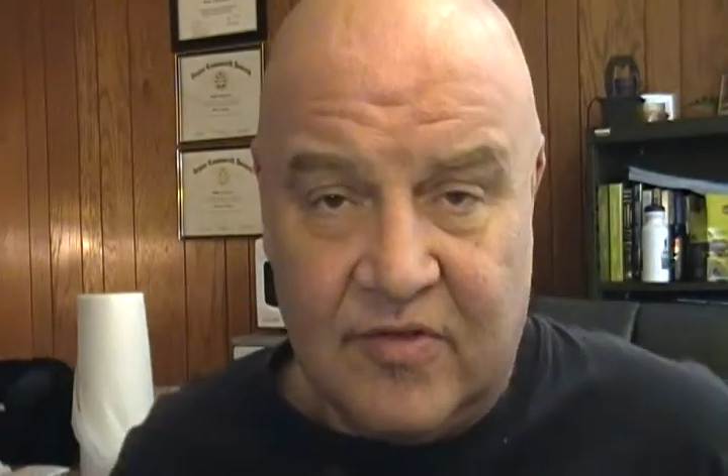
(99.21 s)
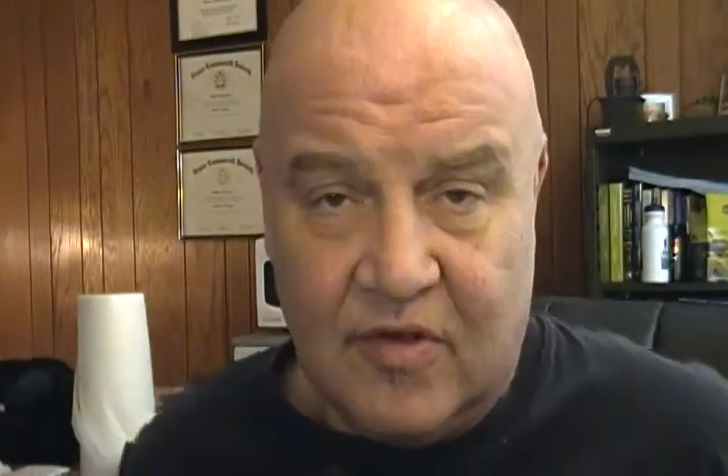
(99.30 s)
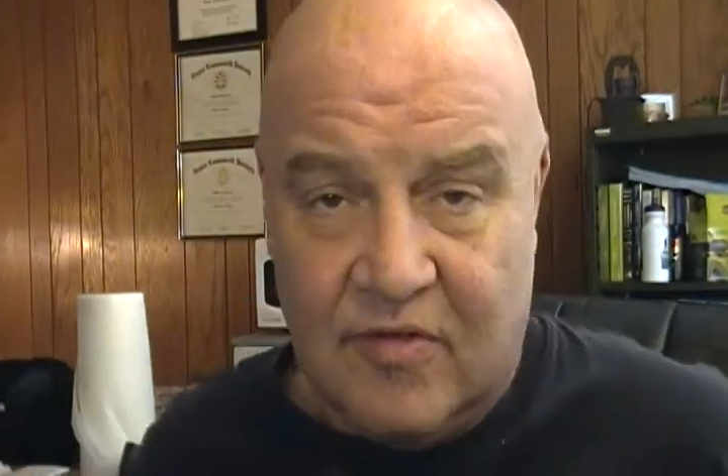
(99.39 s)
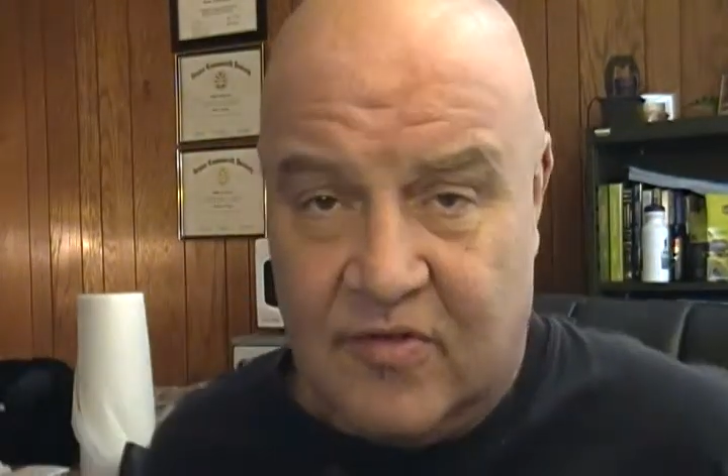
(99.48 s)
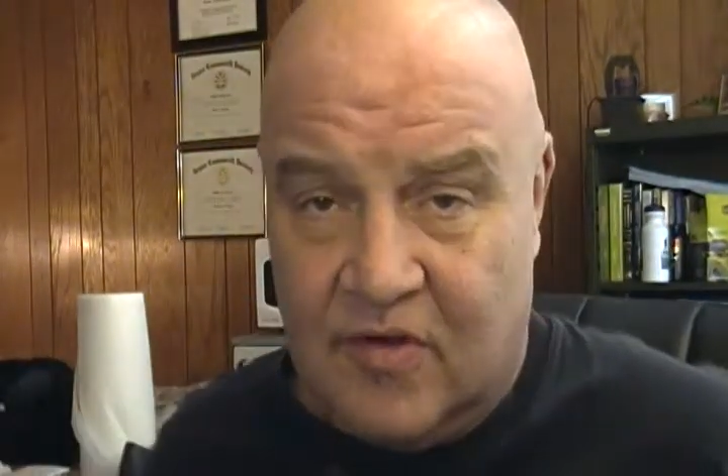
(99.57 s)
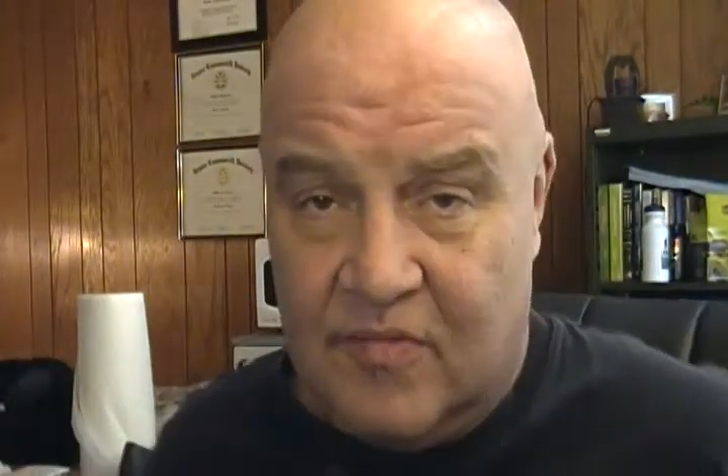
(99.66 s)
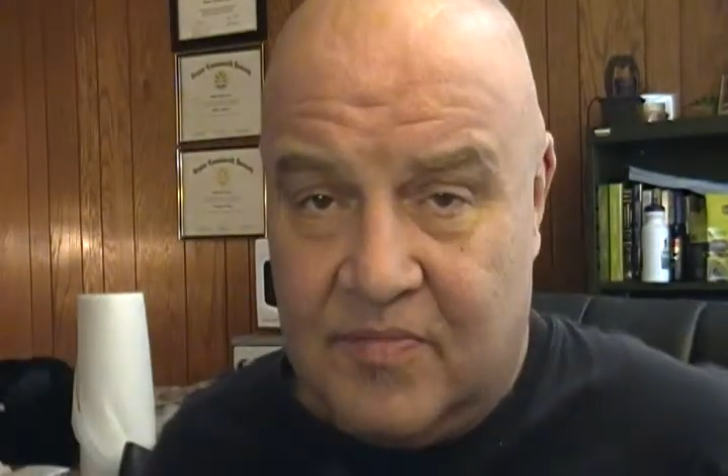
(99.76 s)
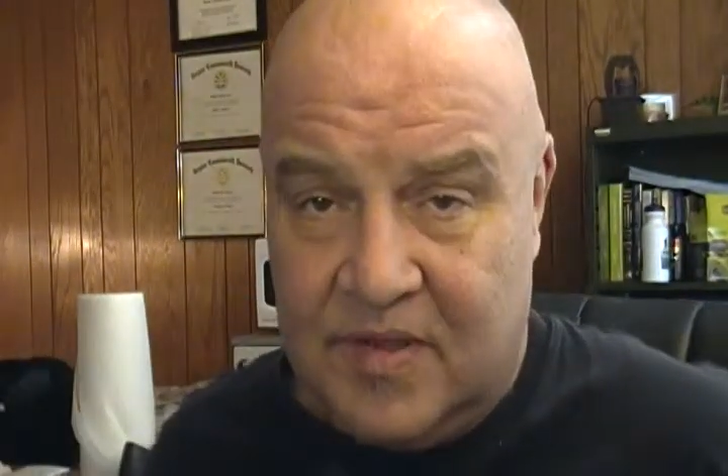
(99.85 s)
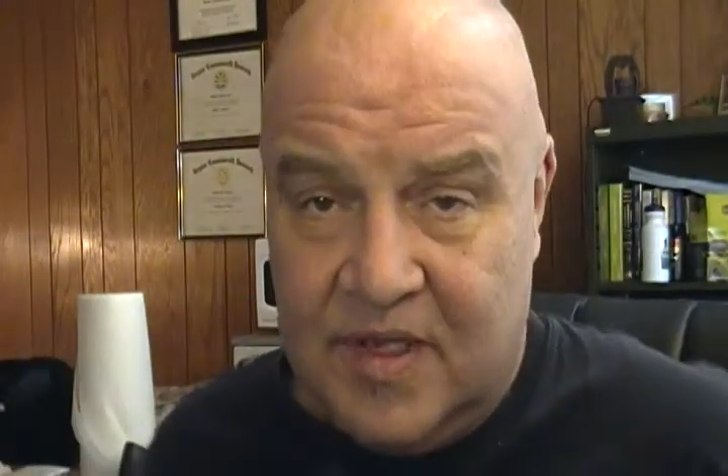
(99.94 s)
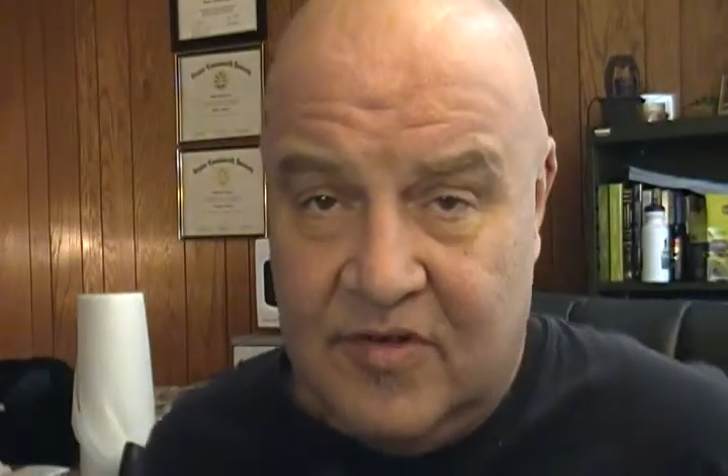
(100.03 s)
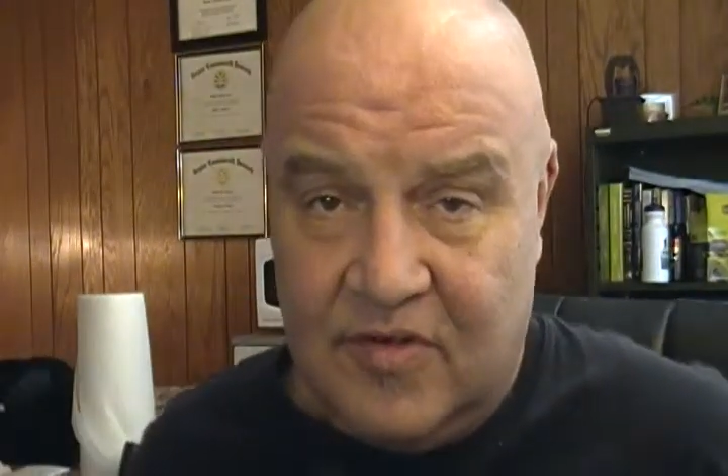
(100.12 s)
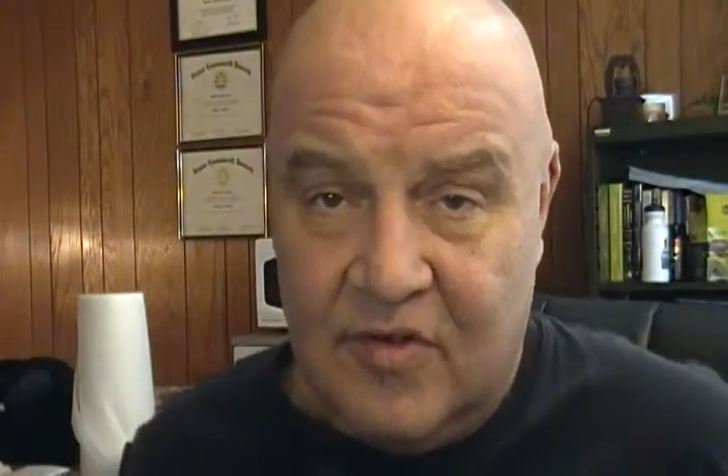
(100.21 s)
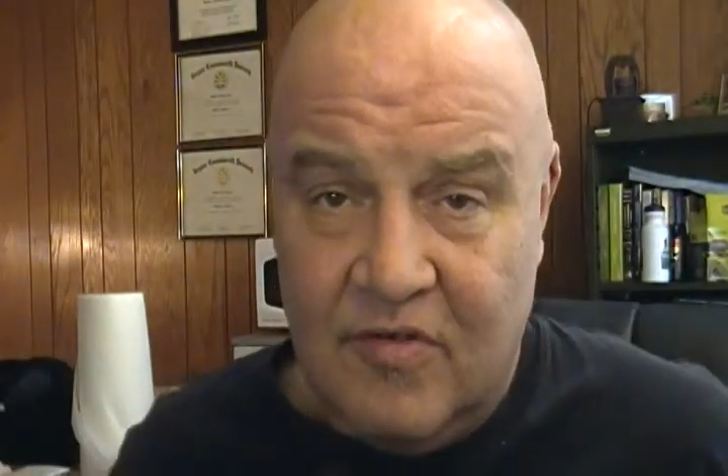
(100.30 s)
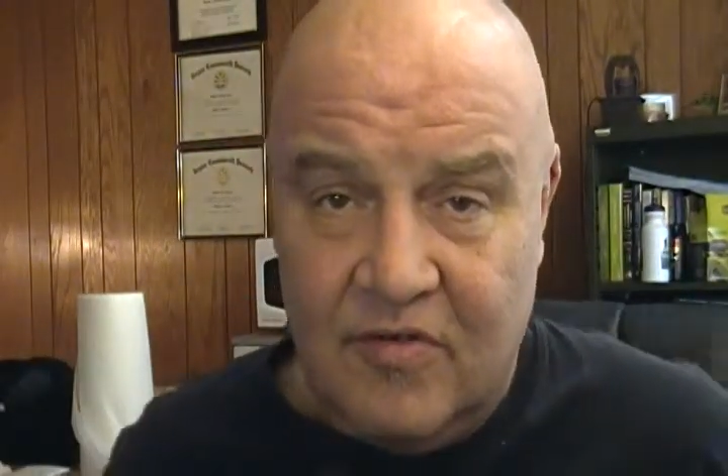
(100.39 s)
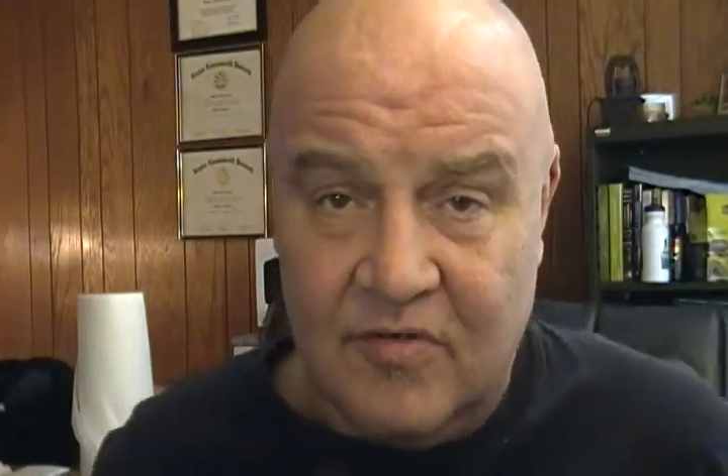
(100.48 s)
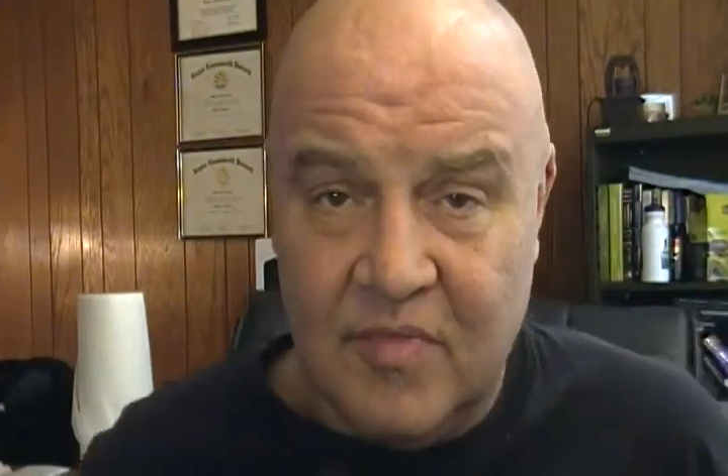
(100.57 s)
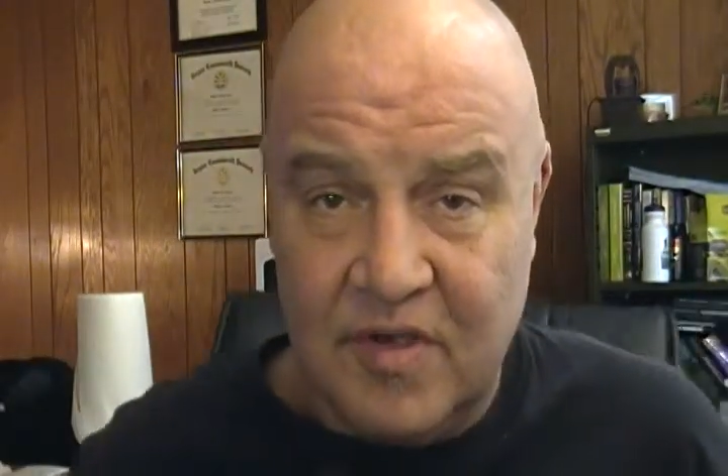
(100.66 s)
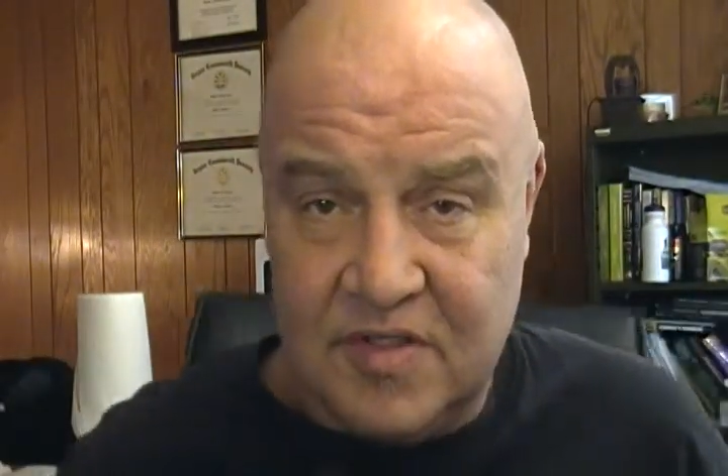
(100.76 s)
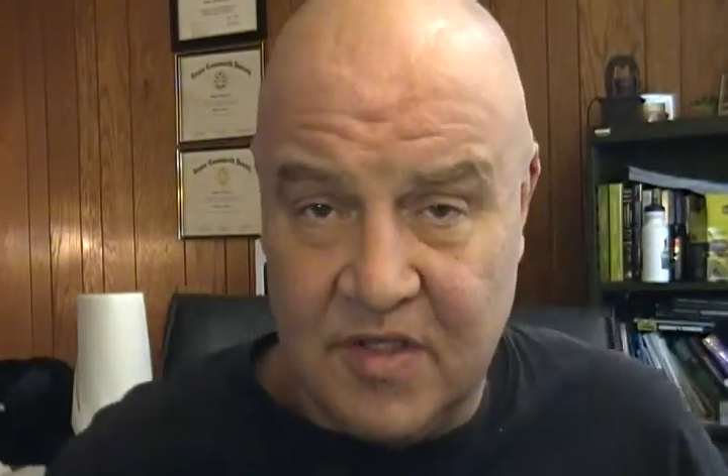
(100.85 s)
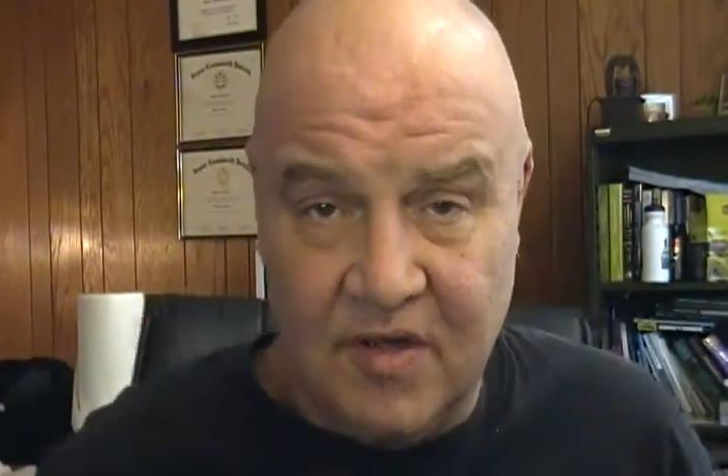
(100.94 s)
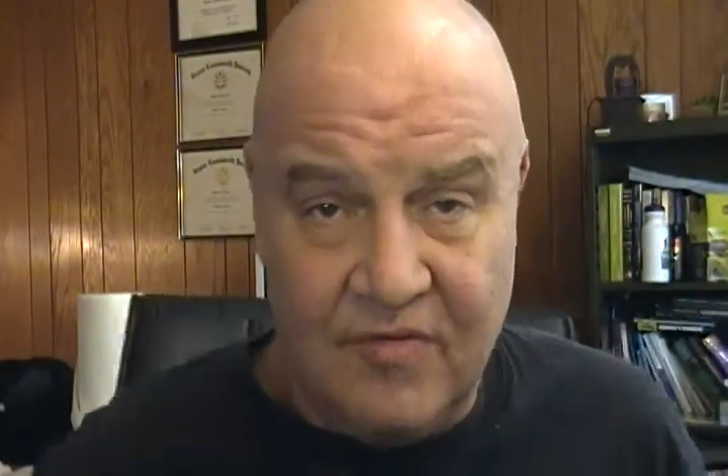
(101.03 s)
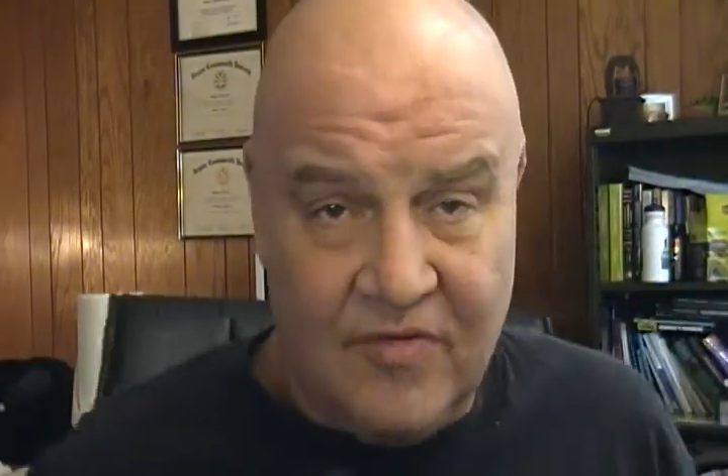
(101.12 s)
So please use Mozilla